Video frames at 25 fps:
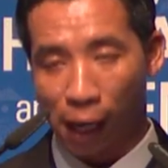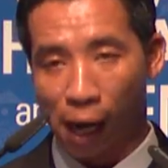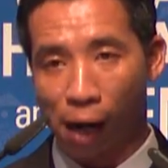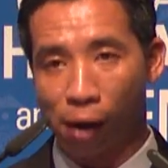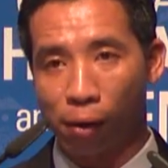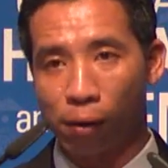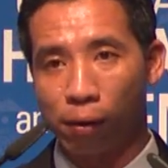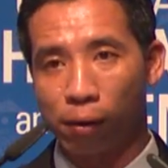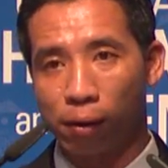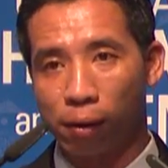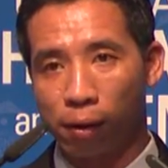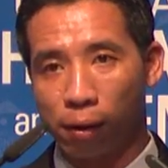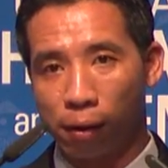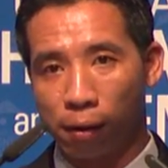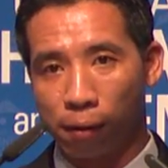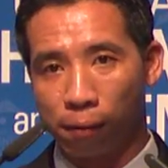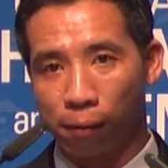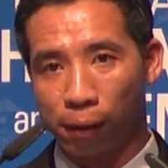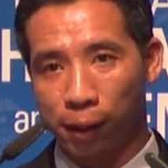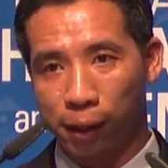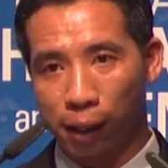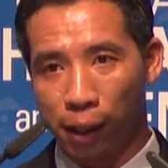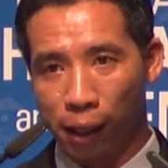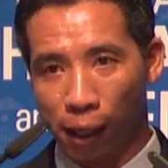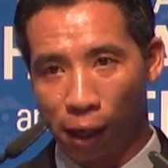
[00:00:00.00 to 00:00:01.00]
An
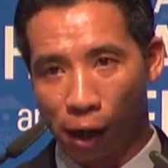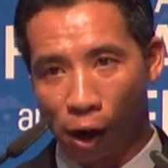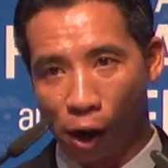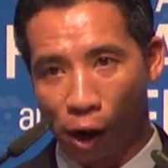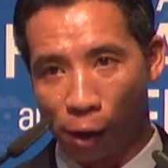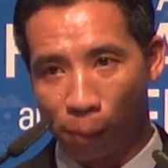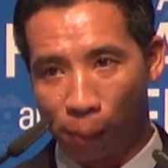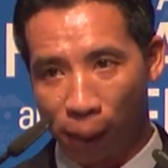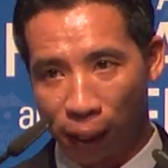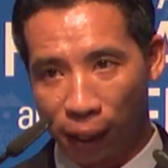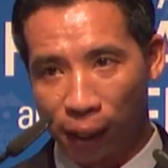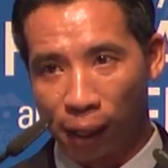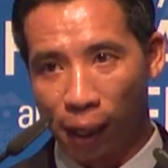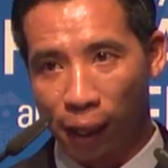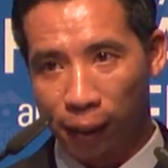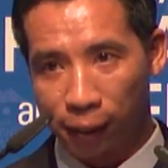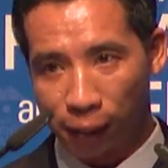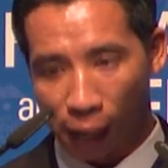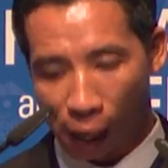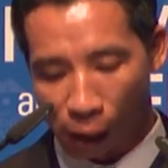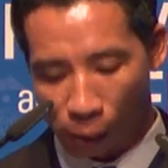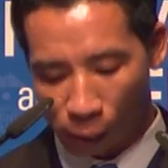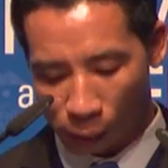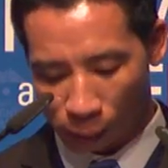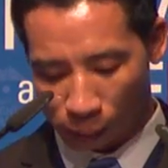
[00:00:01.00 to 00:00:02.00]
officer's will was
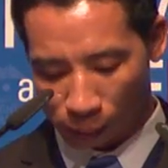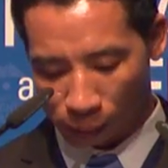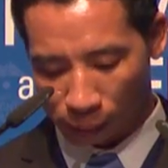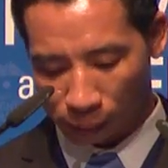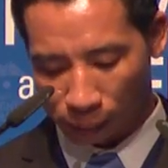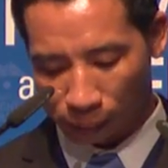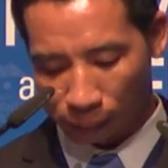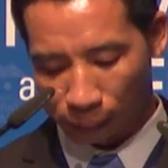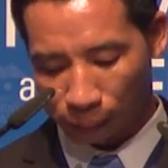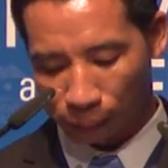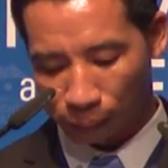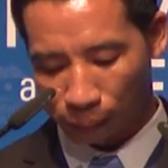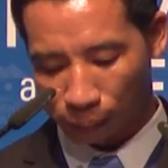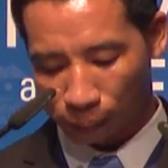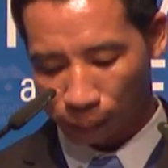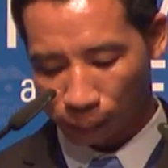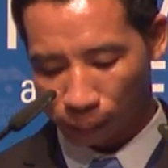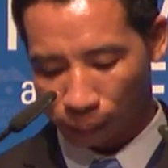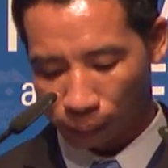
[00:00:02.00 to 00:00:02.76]
like God's will.